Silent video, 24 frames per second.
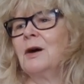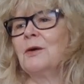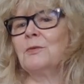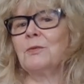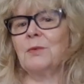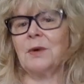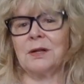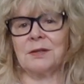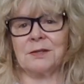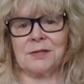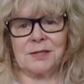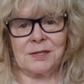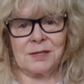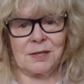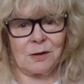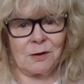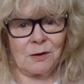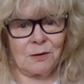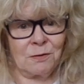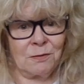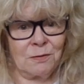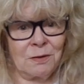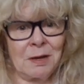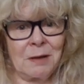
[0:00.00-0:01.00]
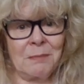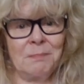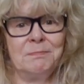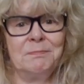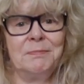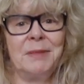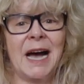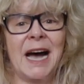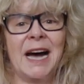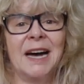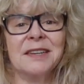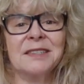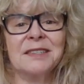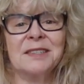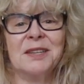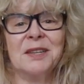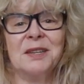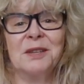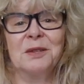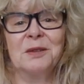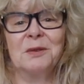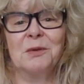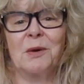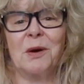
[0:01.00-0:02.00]
Well, so back
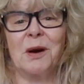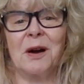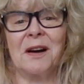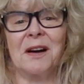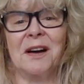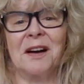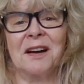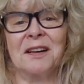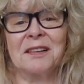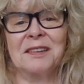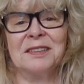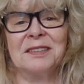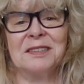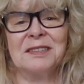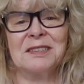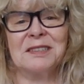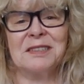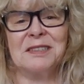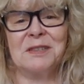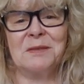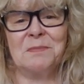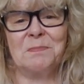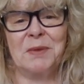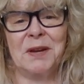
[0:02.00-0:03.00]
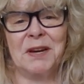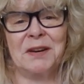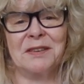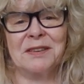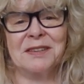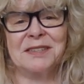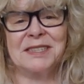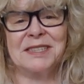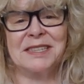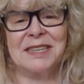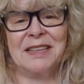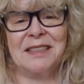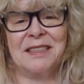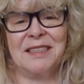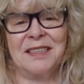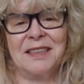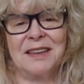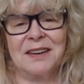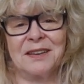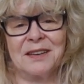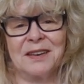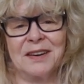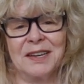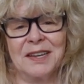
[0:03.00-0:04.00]
to our conspiracy
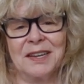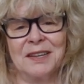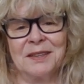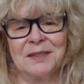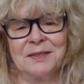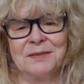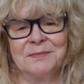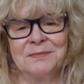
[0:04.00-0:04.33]
theory.